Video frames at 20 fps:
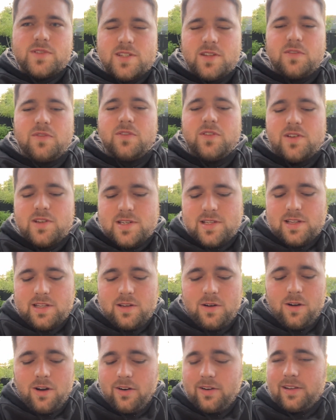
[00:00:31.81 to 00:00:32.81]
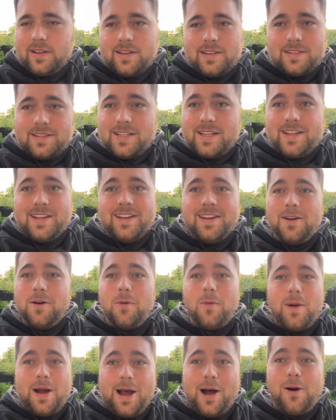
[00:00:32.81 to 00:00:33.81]
So firstly, Ireland,
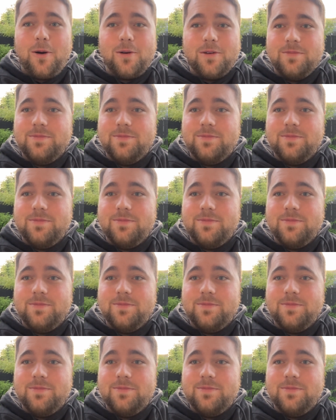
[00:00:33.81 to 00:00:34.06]
wow.